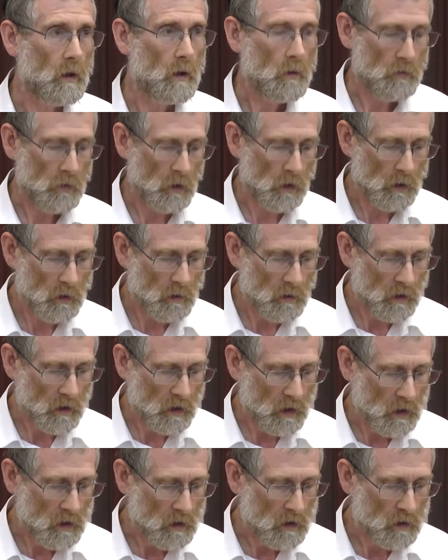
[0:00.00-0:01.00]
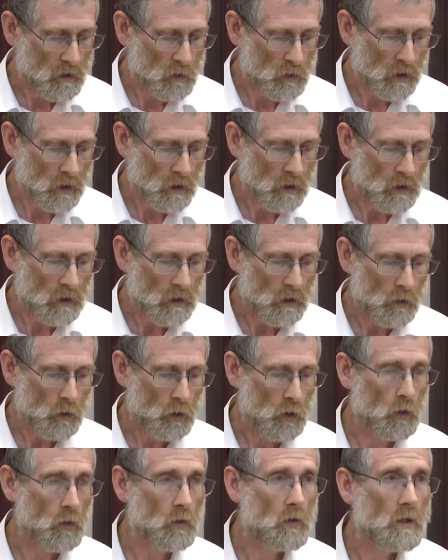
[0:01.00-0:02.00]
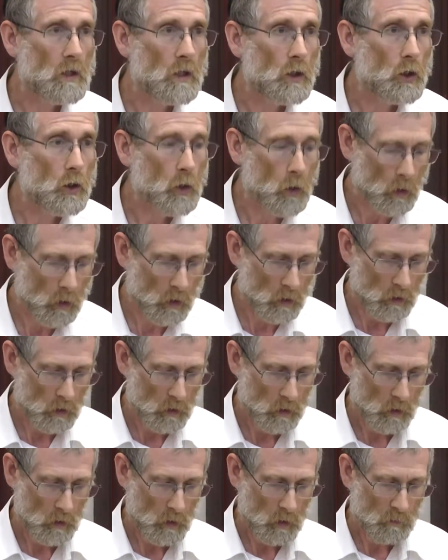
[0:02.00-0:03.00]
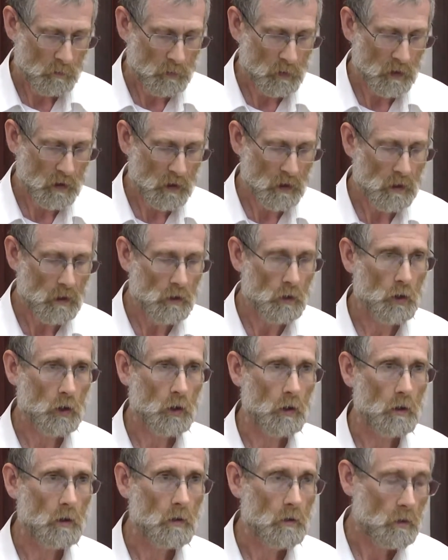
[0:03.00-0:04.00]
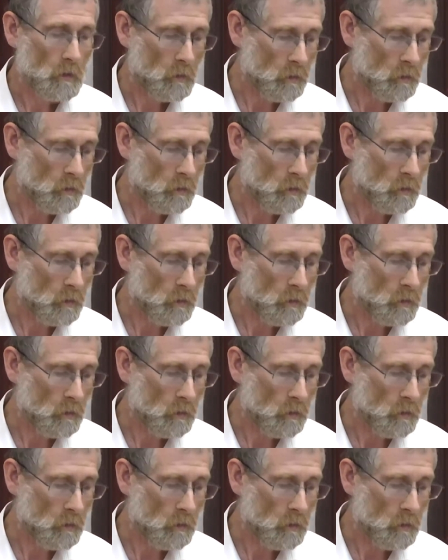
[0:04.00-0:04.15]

follows a strictly judicial procedure,